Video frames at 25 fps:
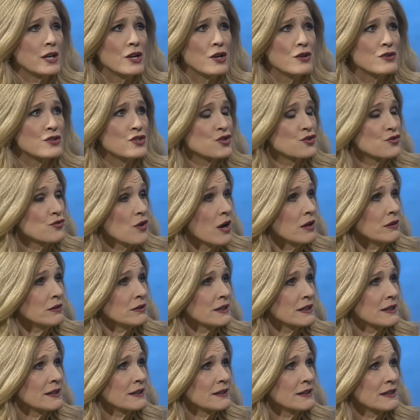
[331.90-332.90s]
you know,
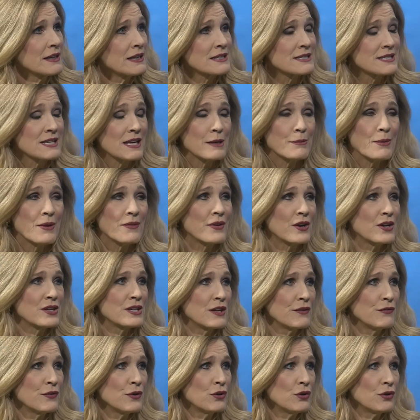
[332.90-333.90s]
struggling, it's going to be very
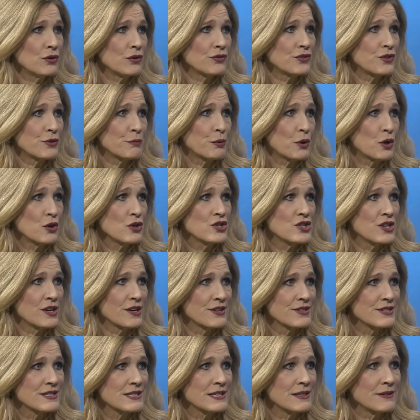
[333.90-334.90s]
difficult to
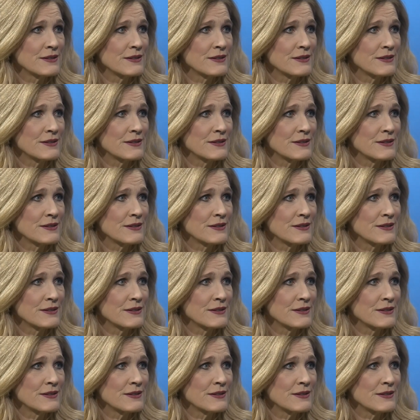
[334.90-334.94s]
purchase.